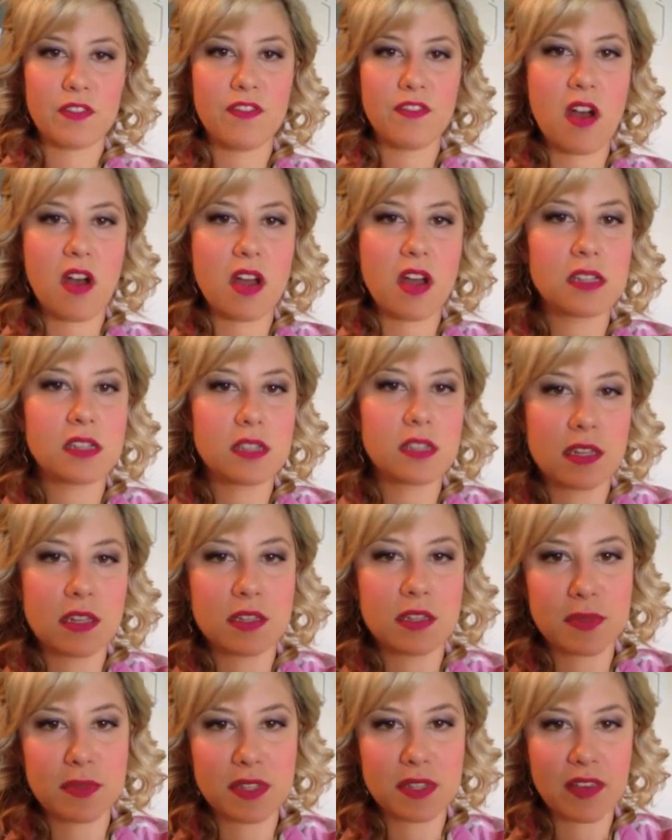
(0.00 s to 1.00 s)
font and a
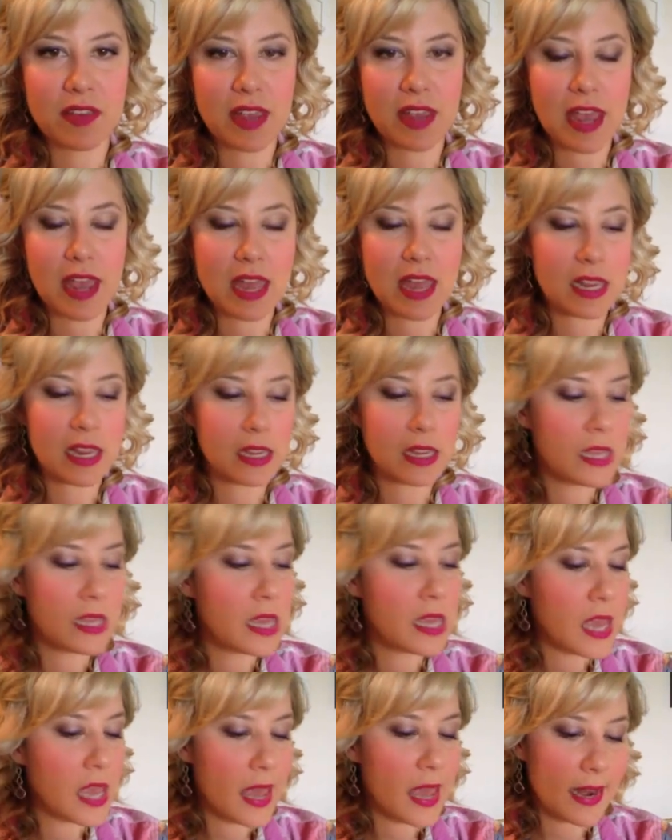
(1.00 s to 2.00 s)
specific heading,
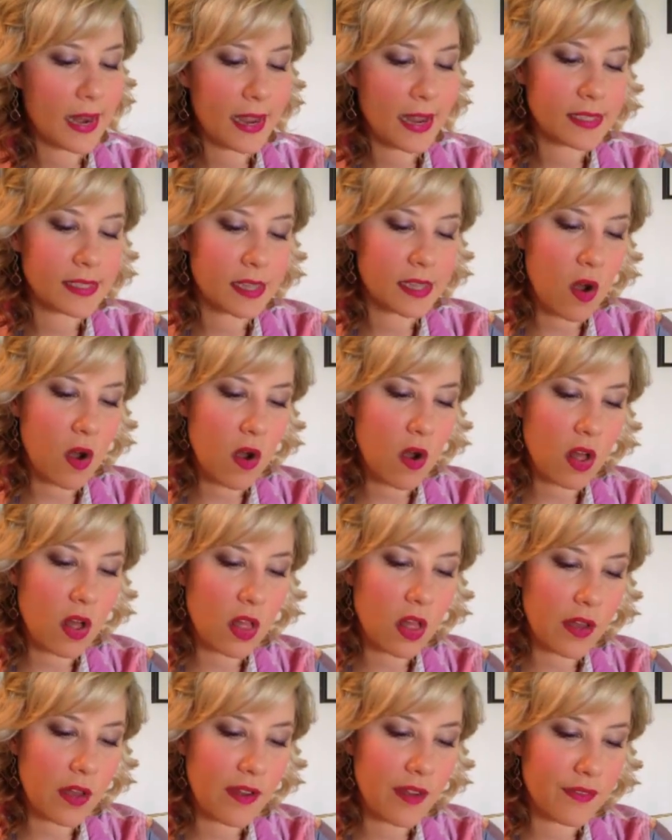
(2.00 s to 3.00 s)
and I did all
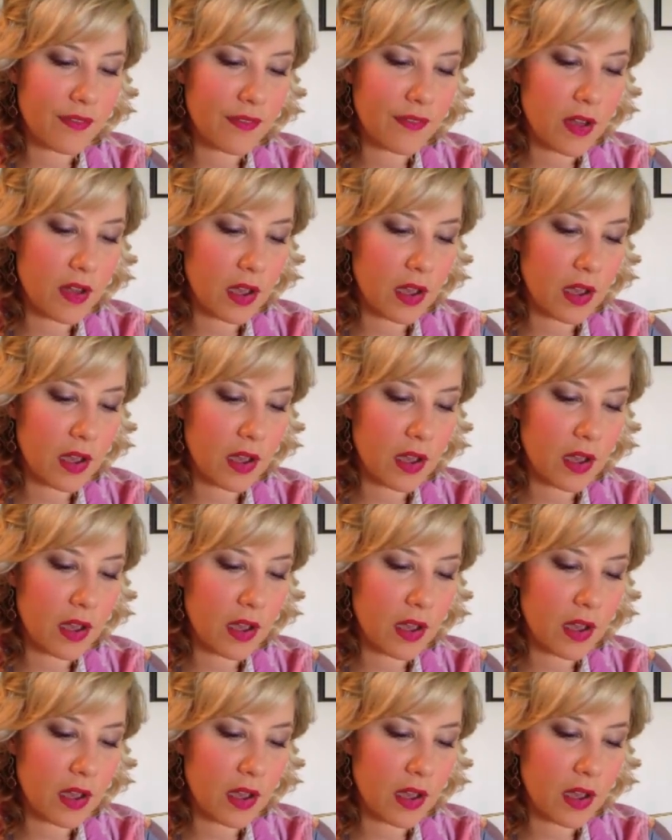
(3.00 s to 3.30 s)
of